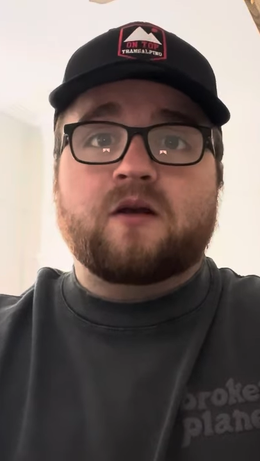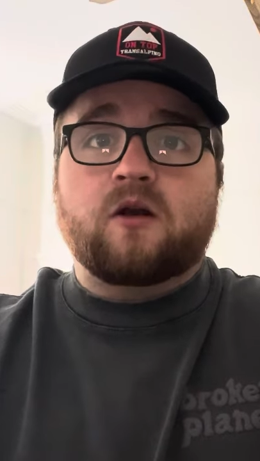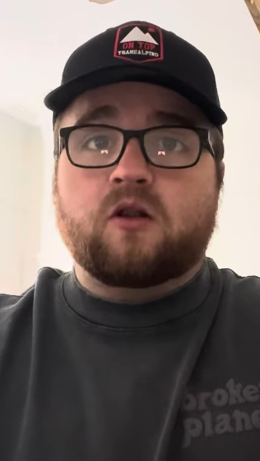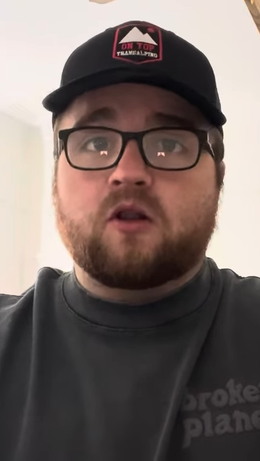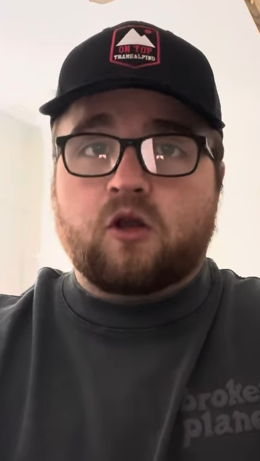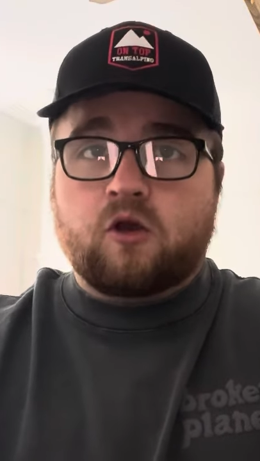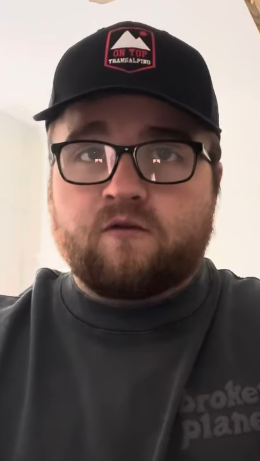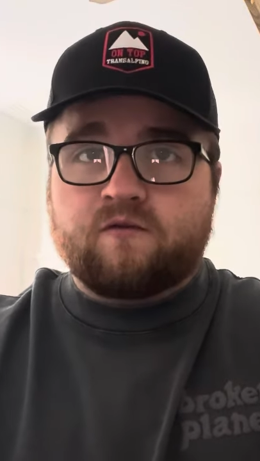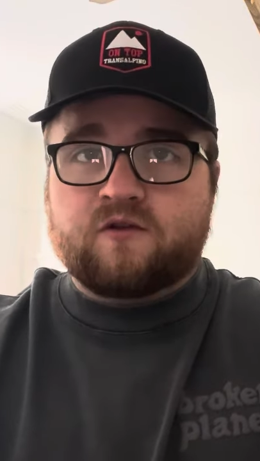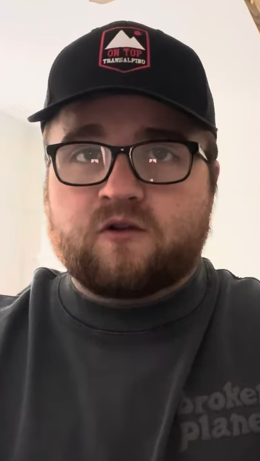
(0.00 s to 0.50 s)
on
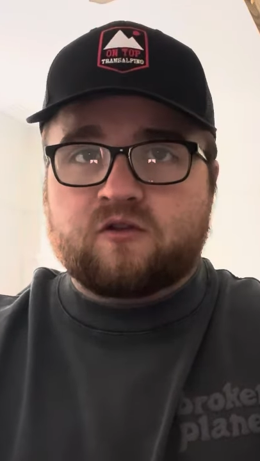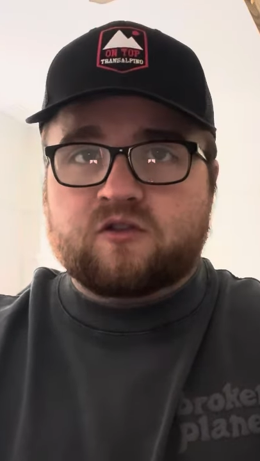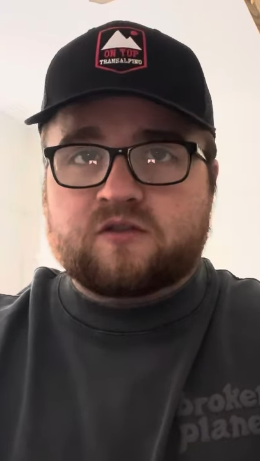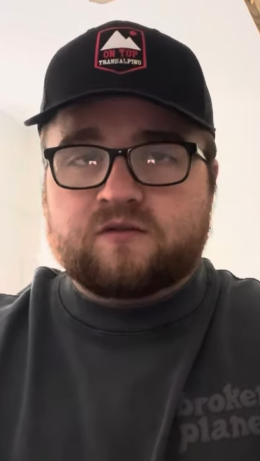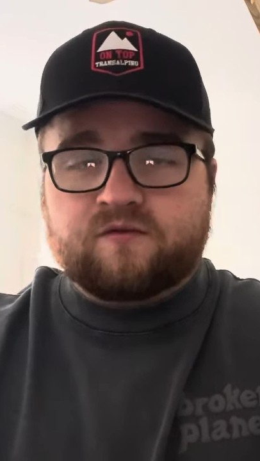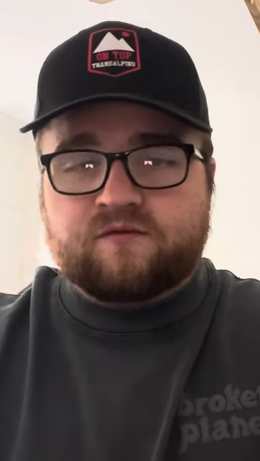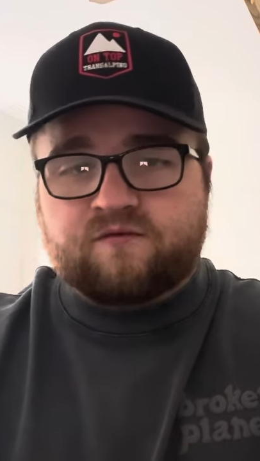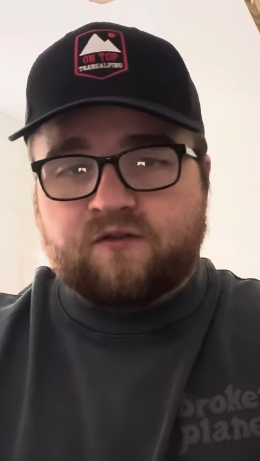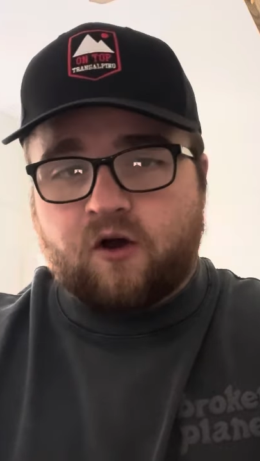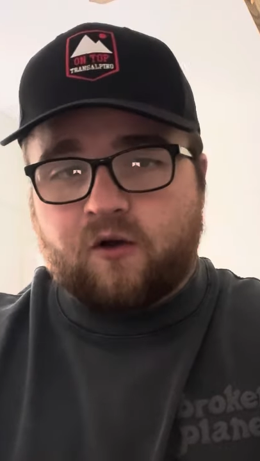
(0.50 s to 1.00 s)
loan from
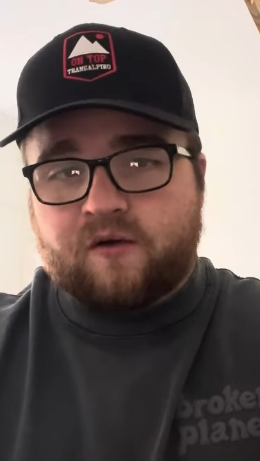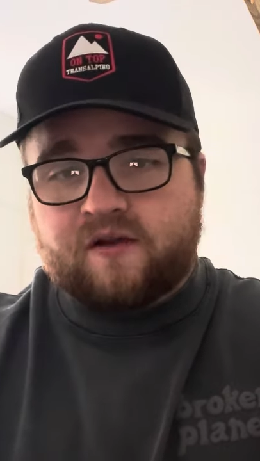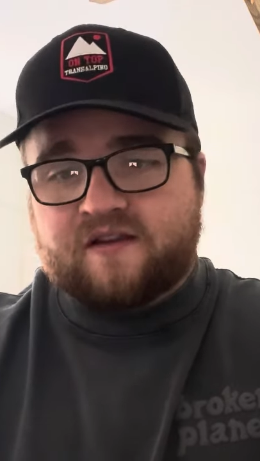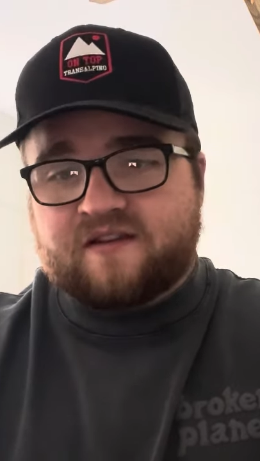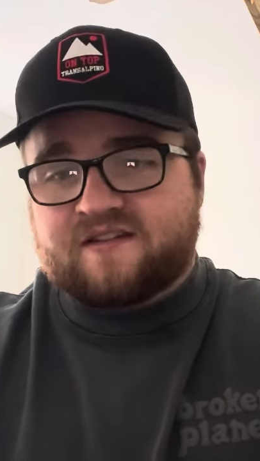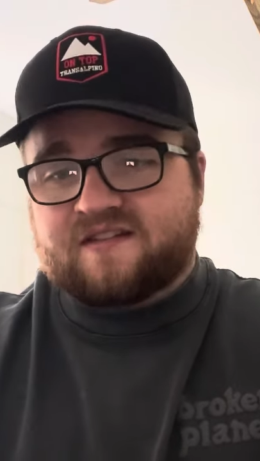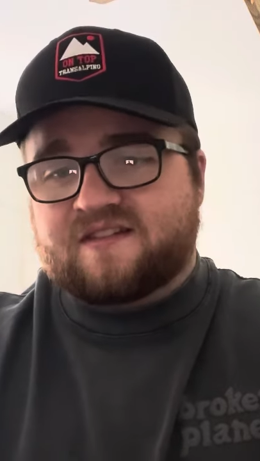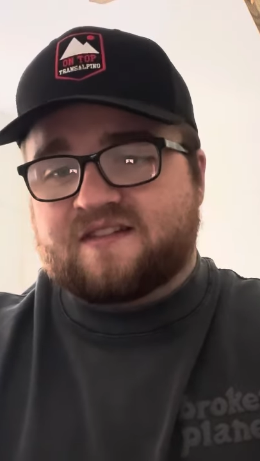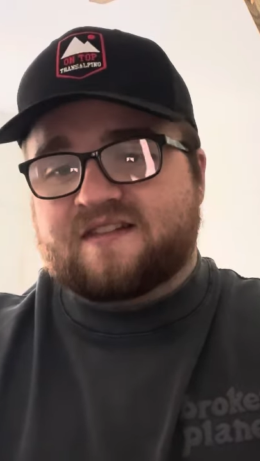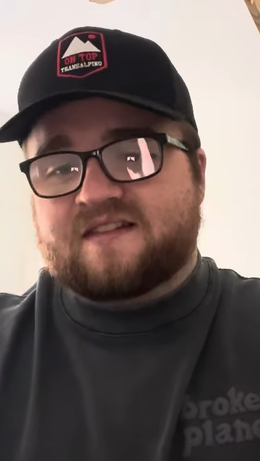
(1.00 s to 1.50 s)
Nottingham
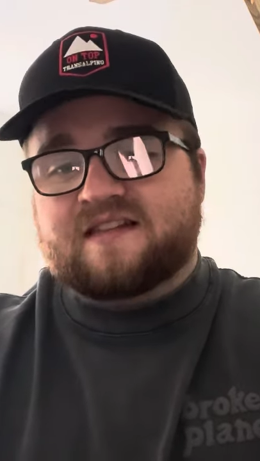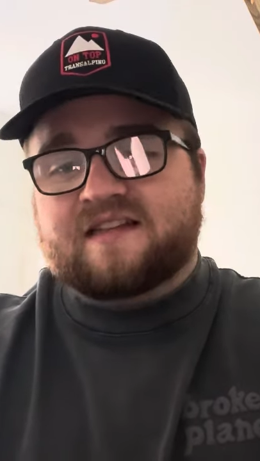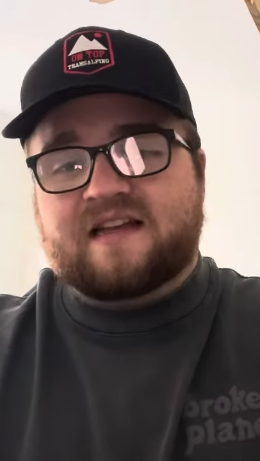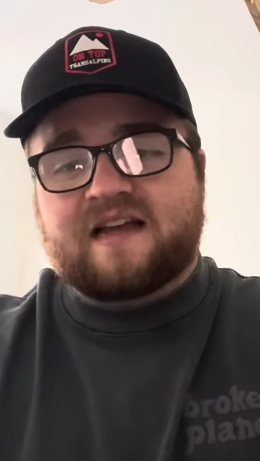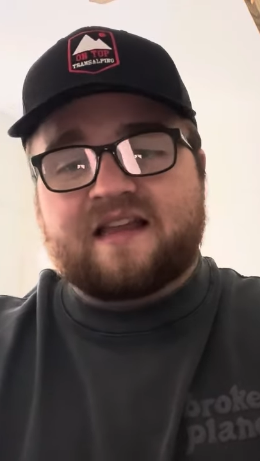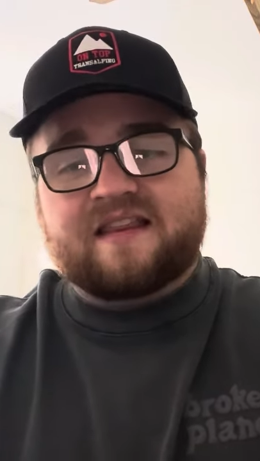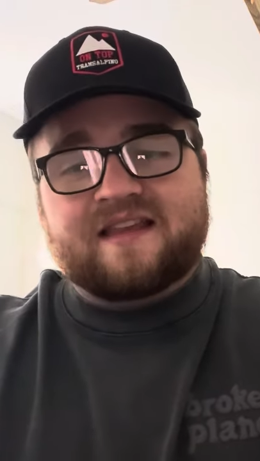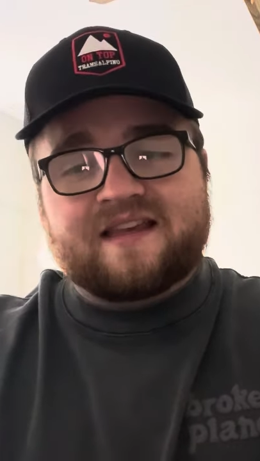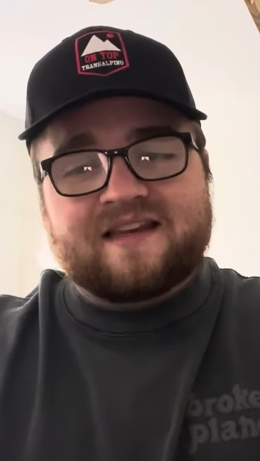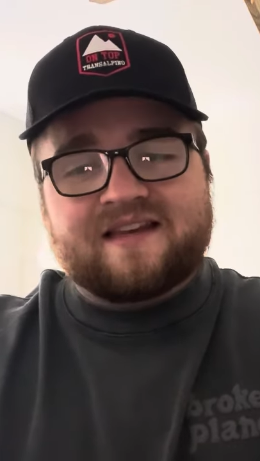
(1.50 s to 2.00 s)
Forest,
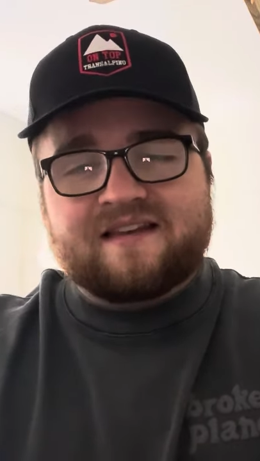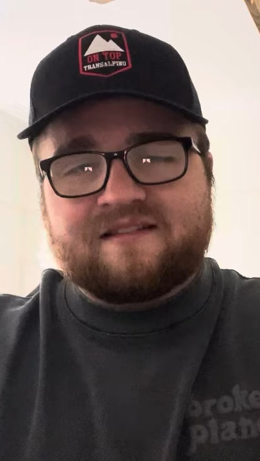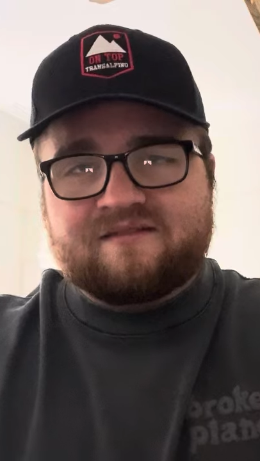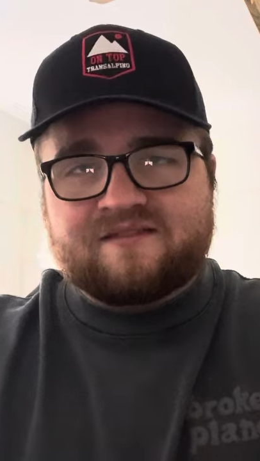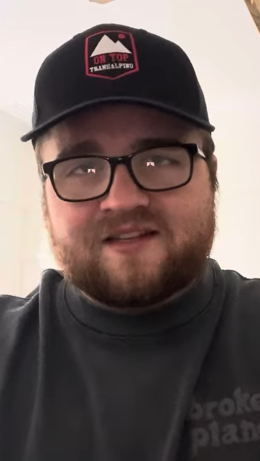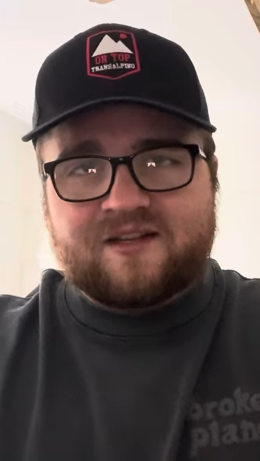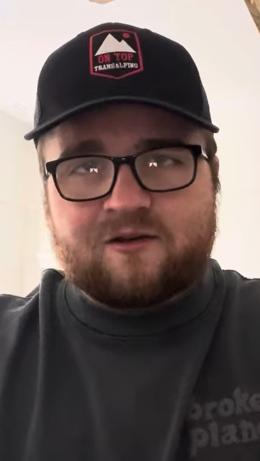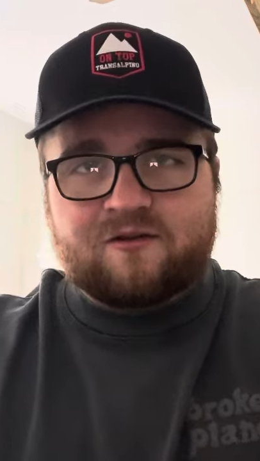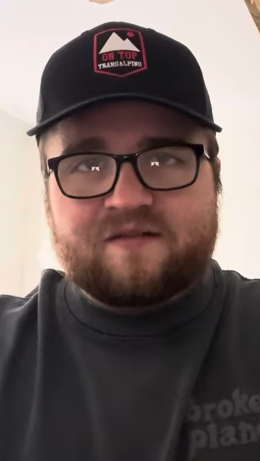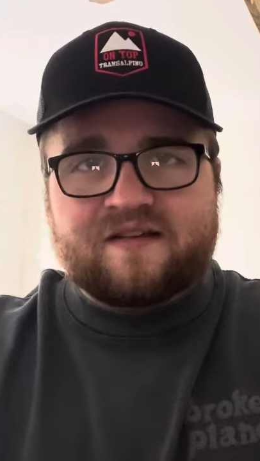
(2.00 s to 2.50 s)
and then
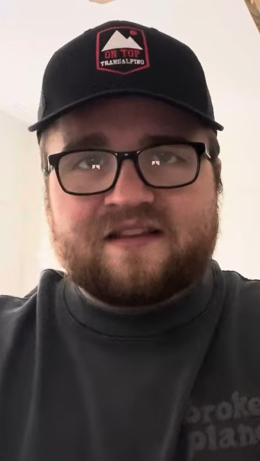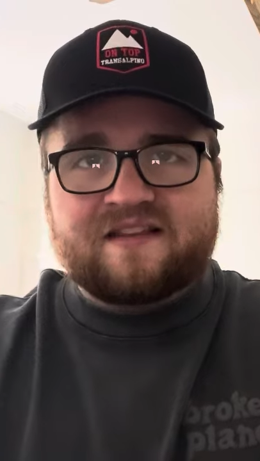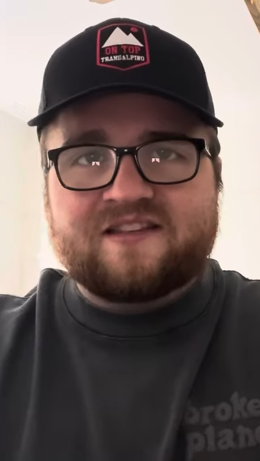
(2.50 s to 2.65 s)
you know, within